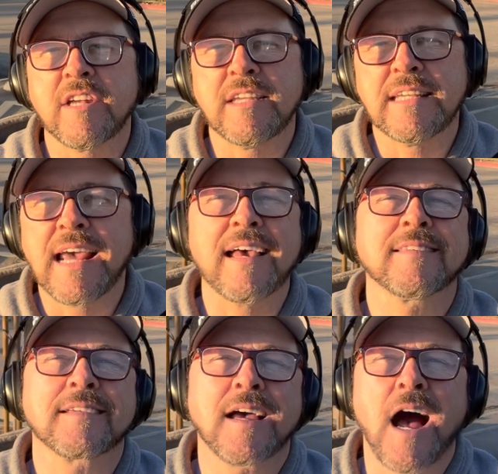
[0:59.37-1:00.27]
And
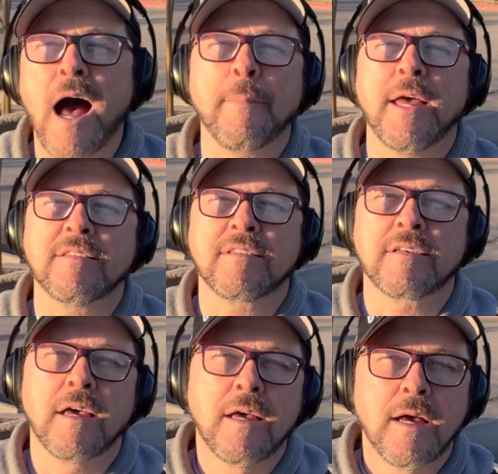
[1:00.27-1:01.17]
yes, comments
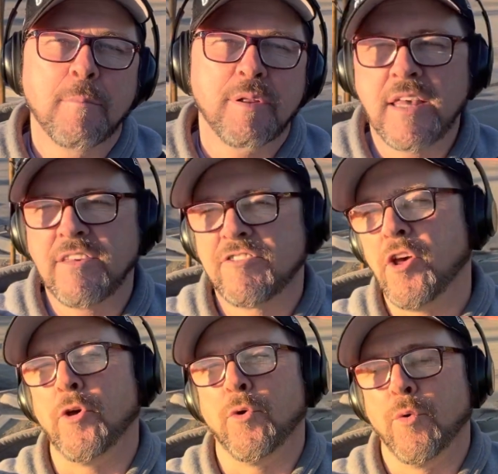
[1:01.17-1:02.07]
please
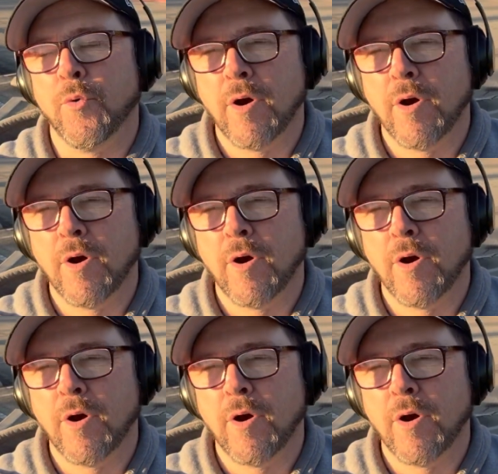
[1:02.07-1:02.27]
do.